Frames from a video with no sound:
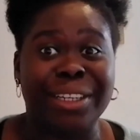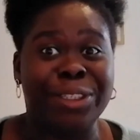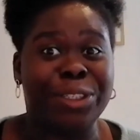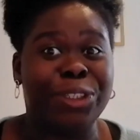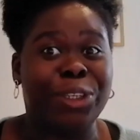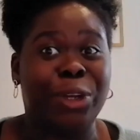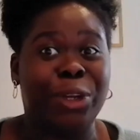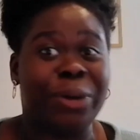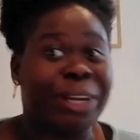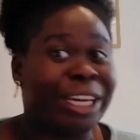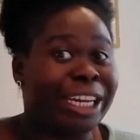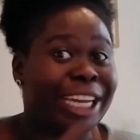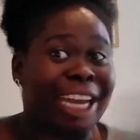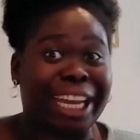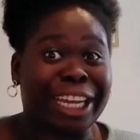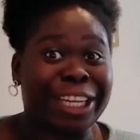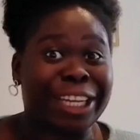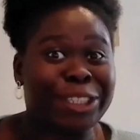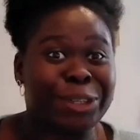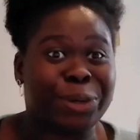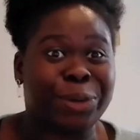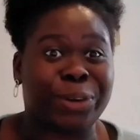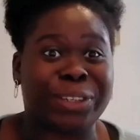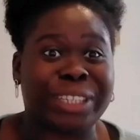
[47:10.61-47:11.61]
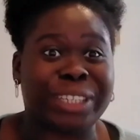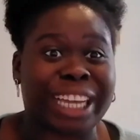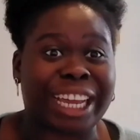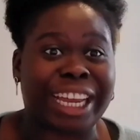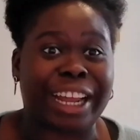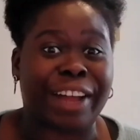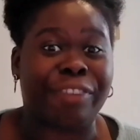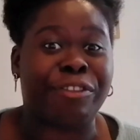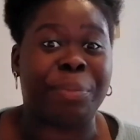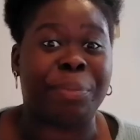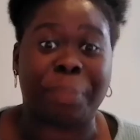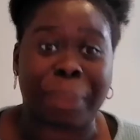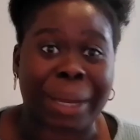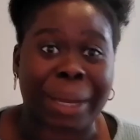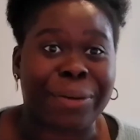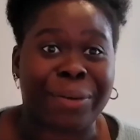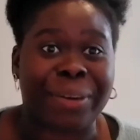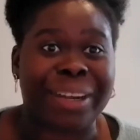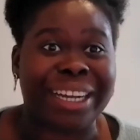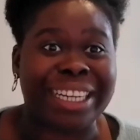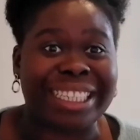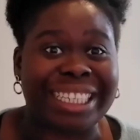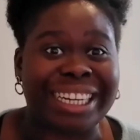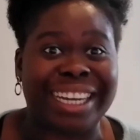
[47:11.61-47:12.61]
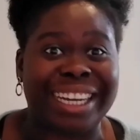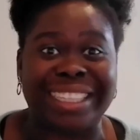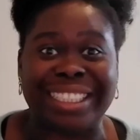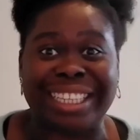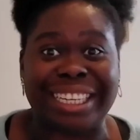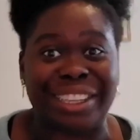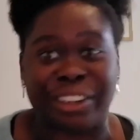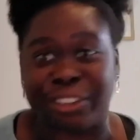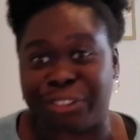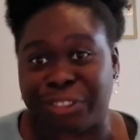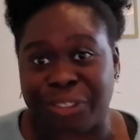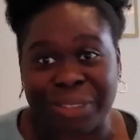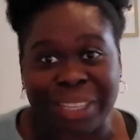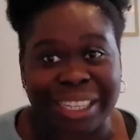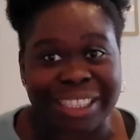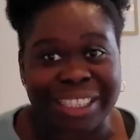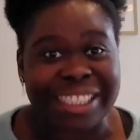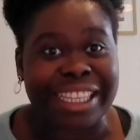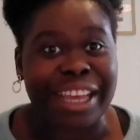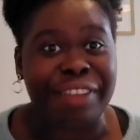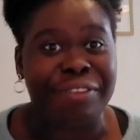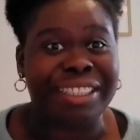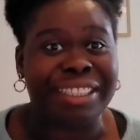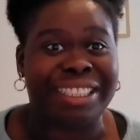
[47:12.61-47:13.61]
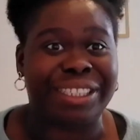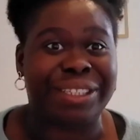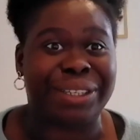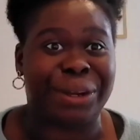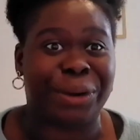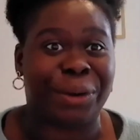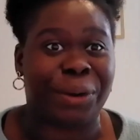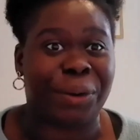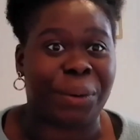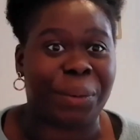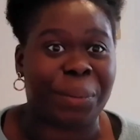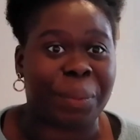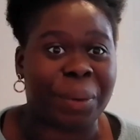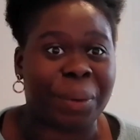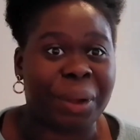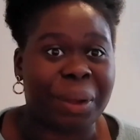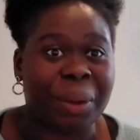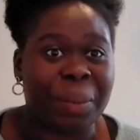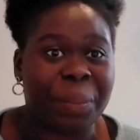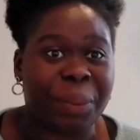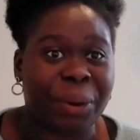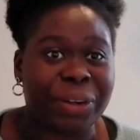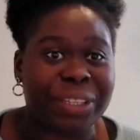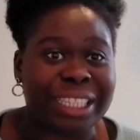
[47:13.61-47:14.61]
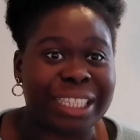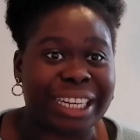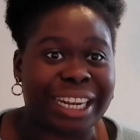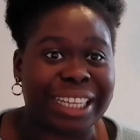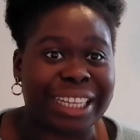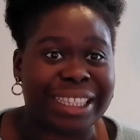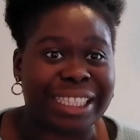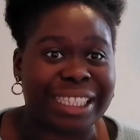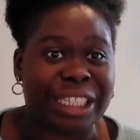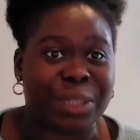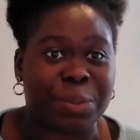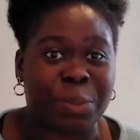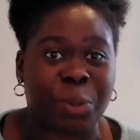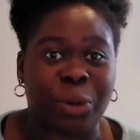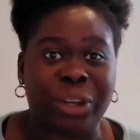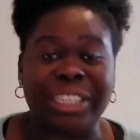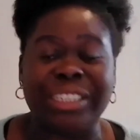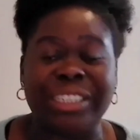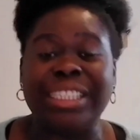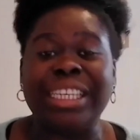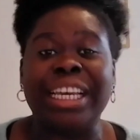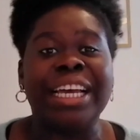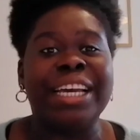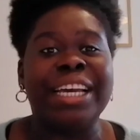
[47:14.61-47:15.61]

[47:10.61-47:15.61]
You know, an 8-year-old can have a better idea than a 70-year-old person at this point,